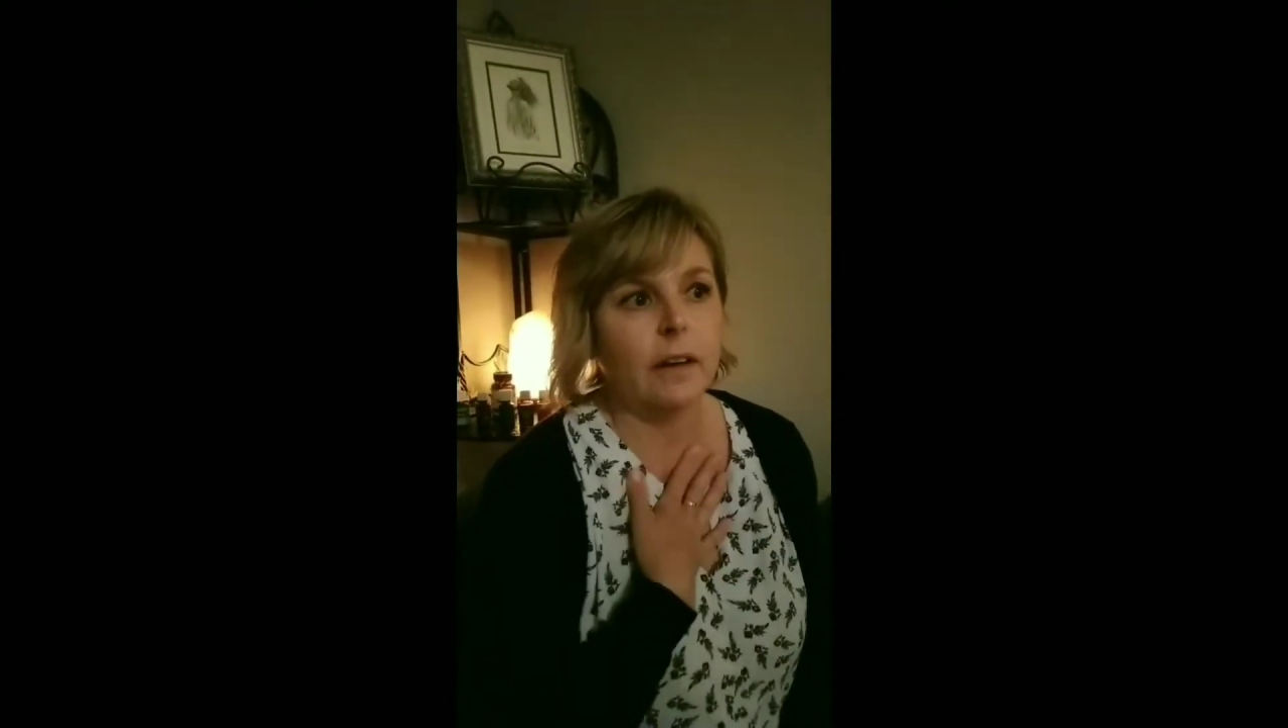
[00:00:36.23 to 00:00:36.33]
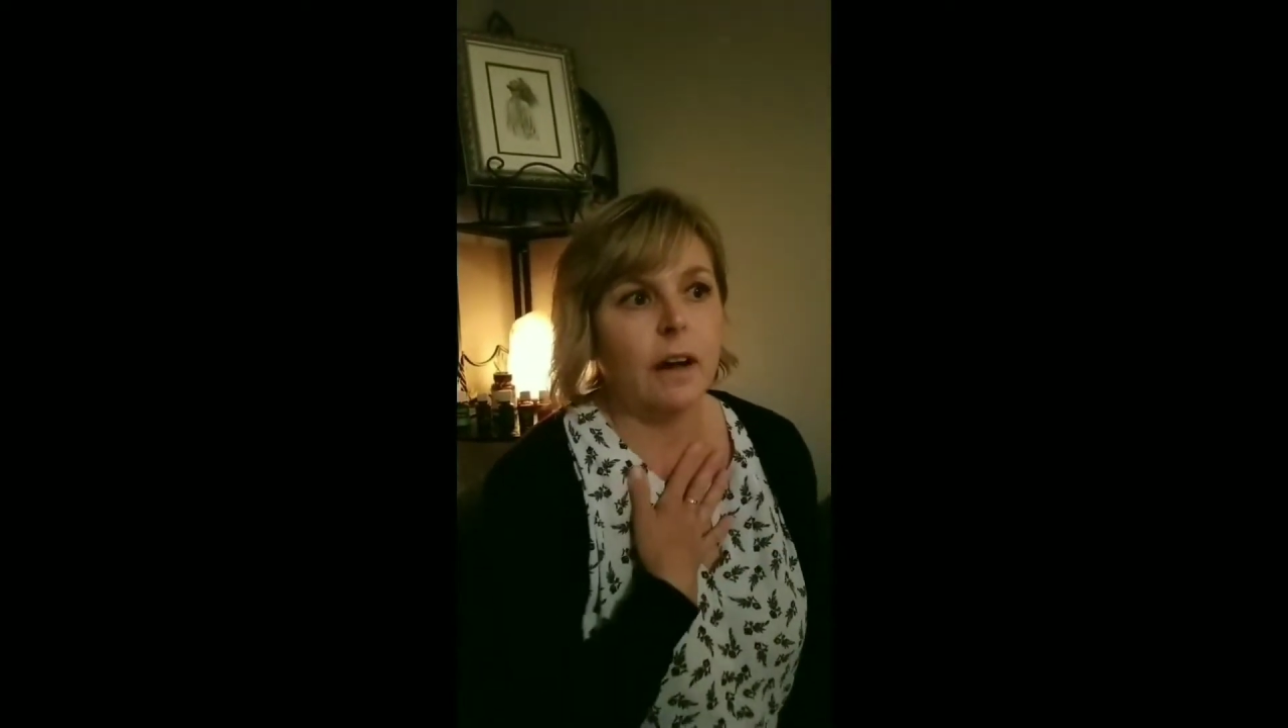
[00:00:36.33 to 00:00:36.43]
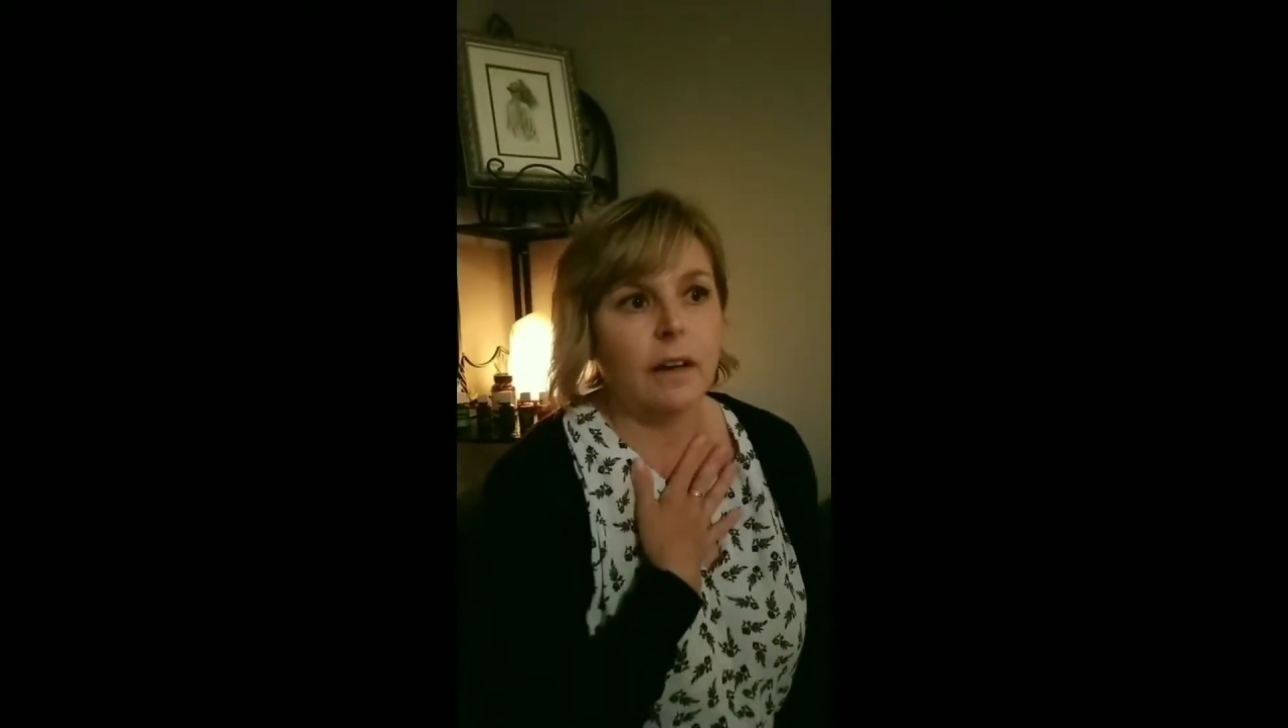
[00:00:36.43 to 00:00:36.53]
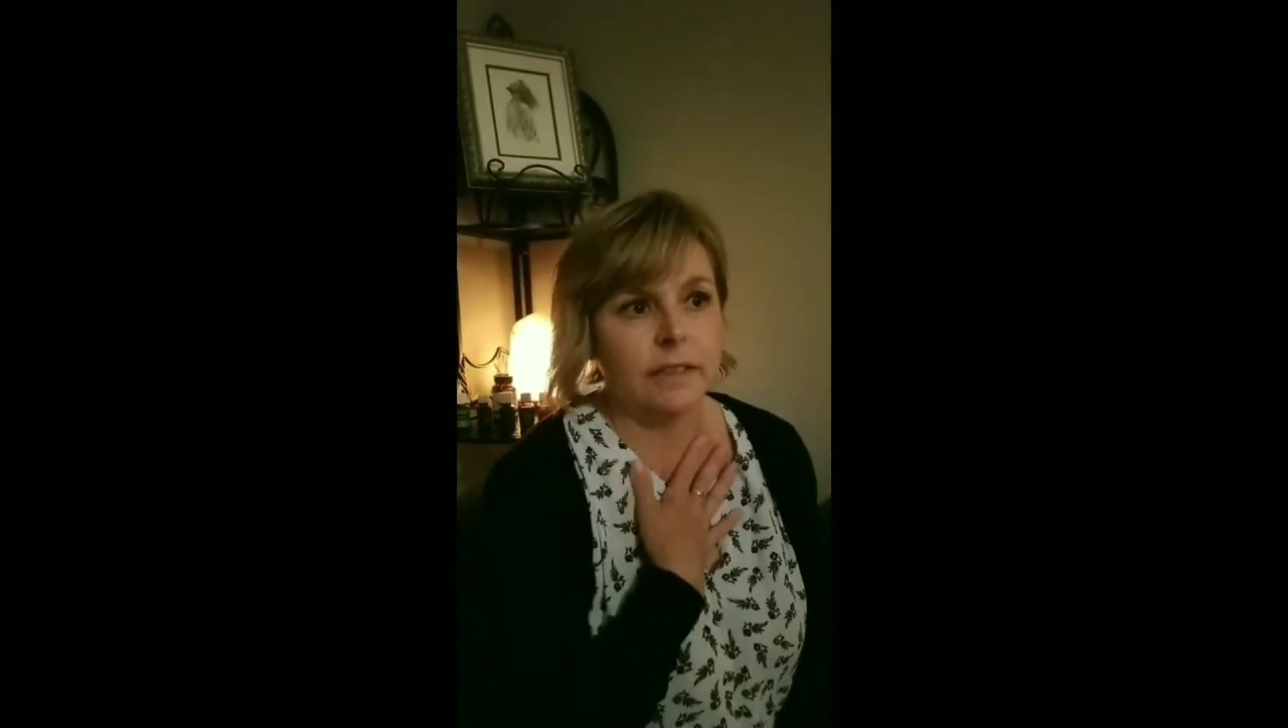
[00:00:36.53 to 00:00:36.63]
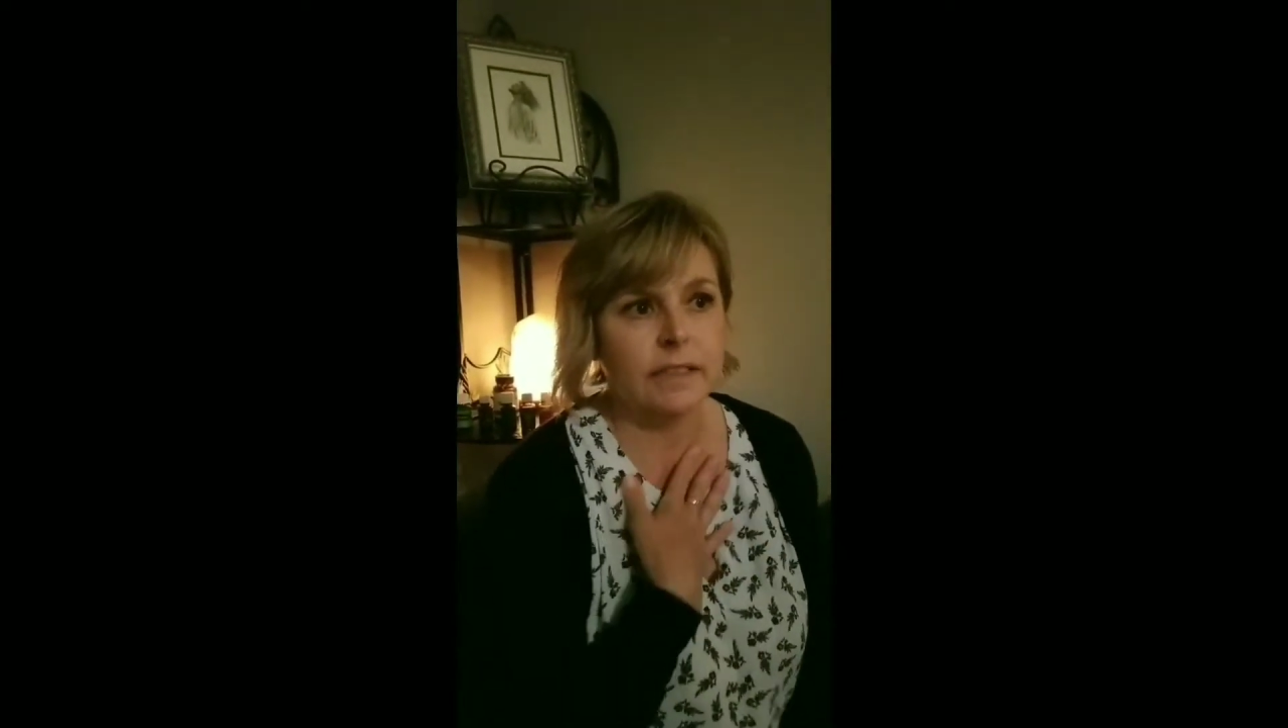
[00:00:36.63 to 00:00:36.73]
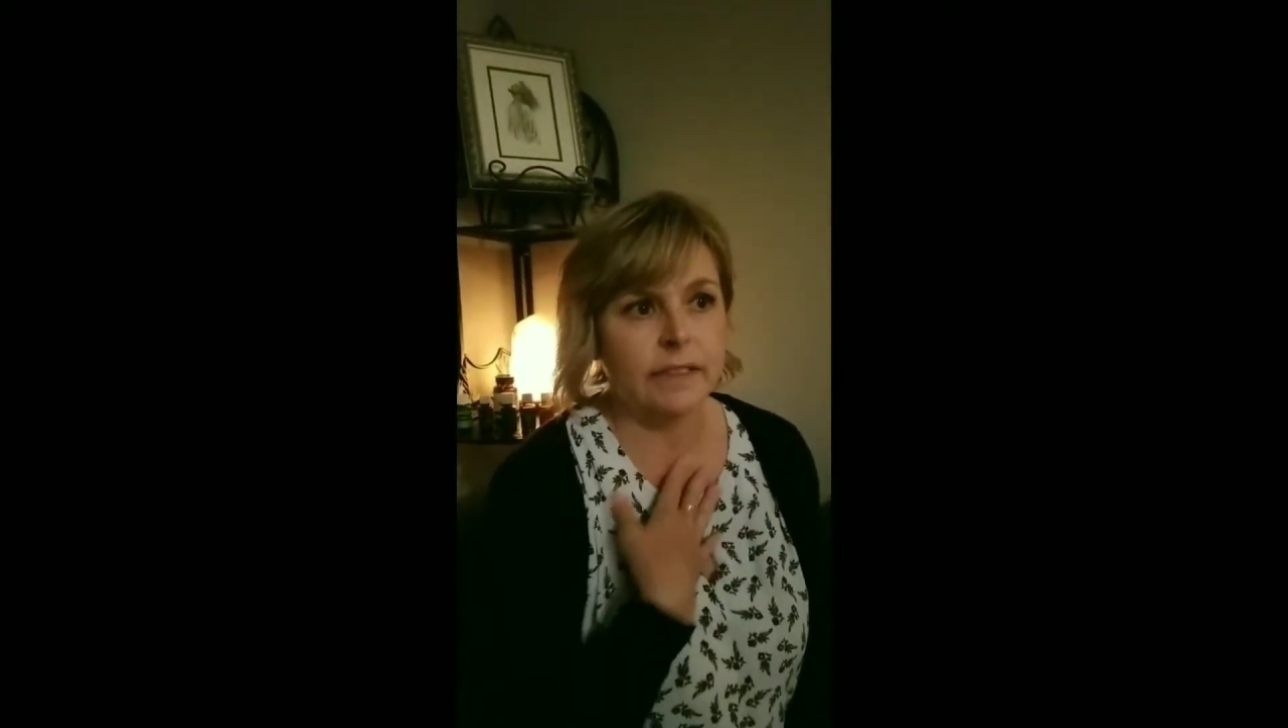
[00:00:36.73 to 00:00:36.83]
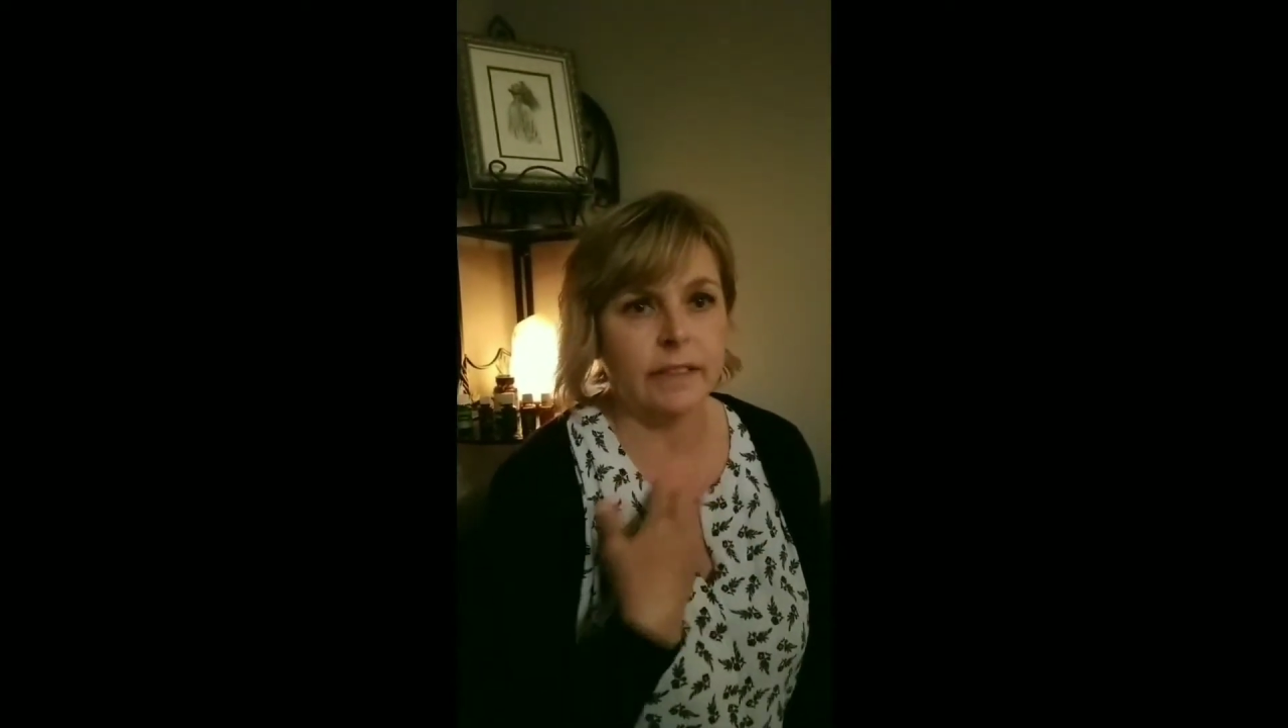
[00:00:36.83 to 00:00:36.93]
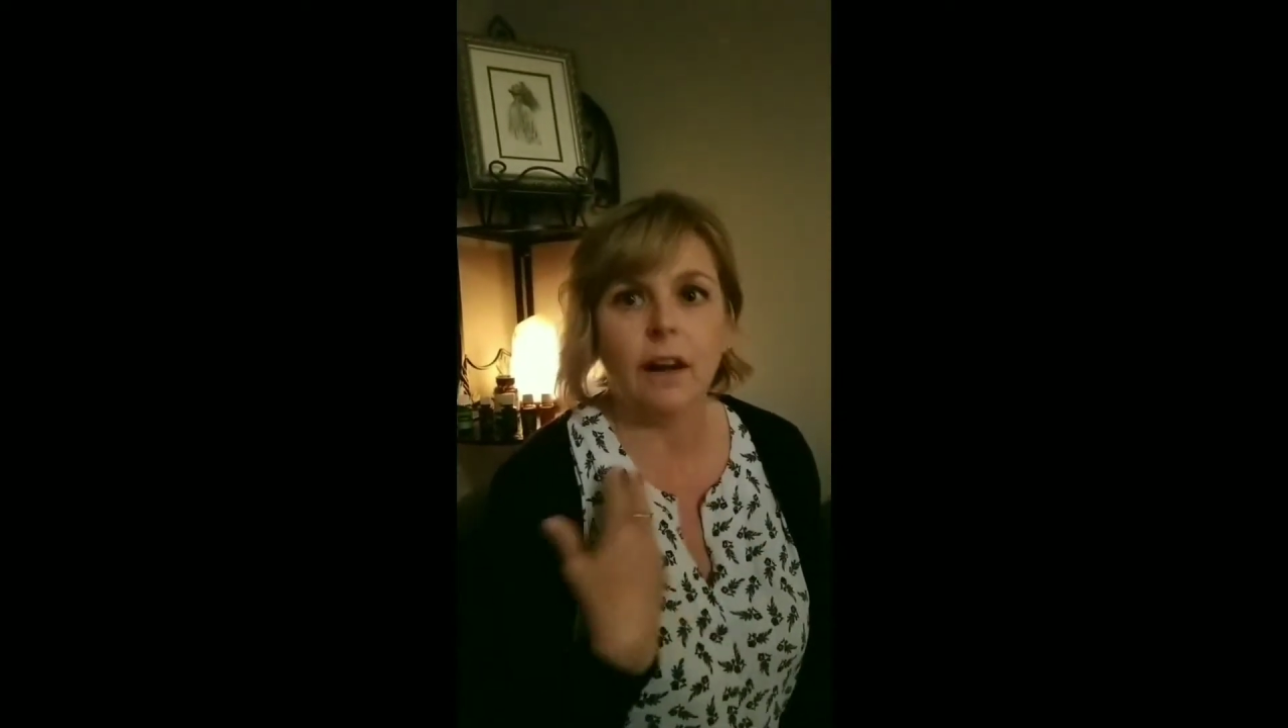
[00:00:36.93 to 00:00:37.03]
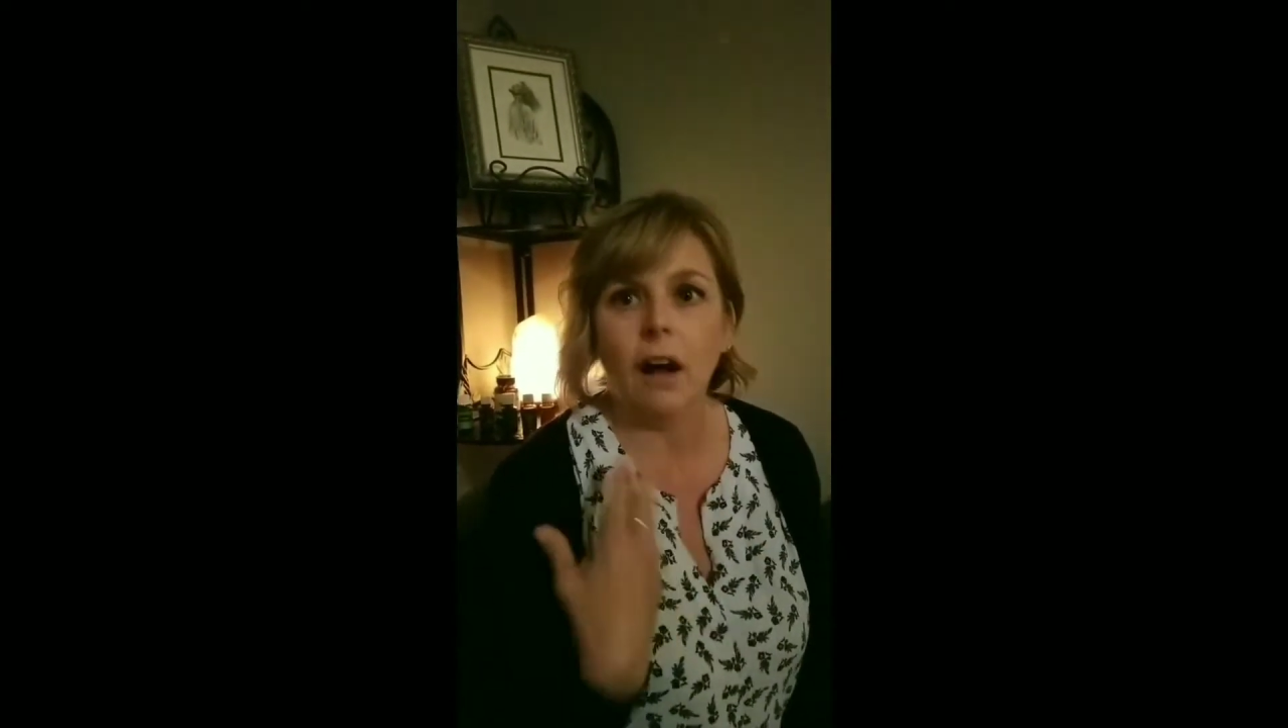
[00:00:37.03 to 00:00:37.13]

constant